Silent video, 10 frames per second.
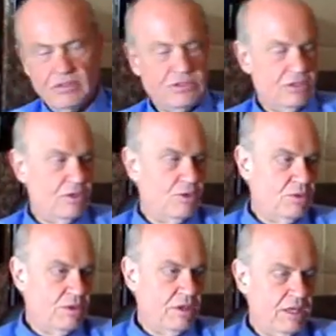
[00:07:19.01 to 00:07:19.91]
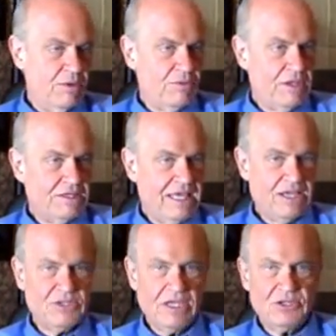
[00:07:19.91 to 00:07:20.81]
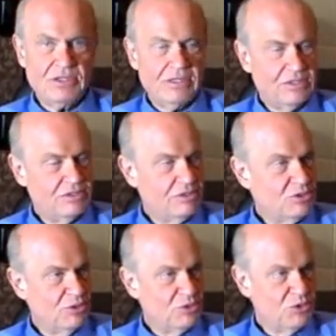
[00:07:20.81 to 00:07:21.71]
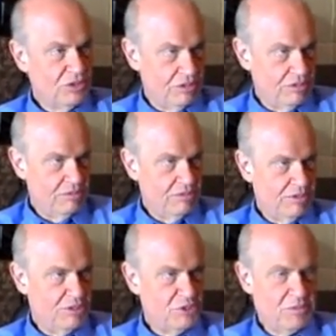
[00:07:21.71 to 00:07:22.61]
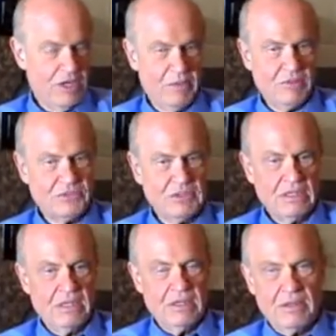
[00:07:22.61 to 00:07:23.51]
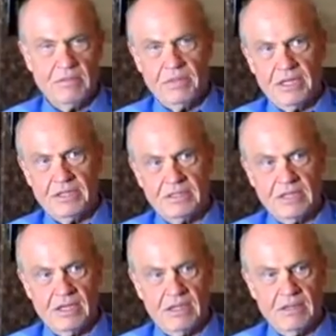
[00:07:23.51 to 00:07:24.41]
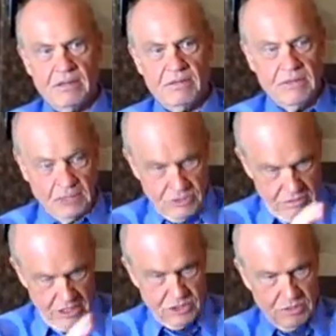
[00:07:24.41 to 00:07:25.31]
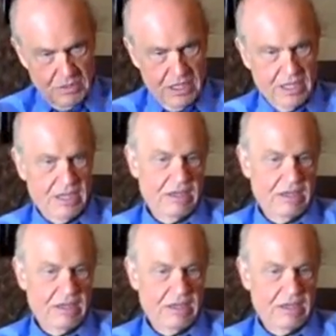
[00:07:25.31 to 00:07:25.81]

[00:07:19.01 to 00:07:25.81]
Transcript: So I don't think taxation is the solution to these problems, but that's my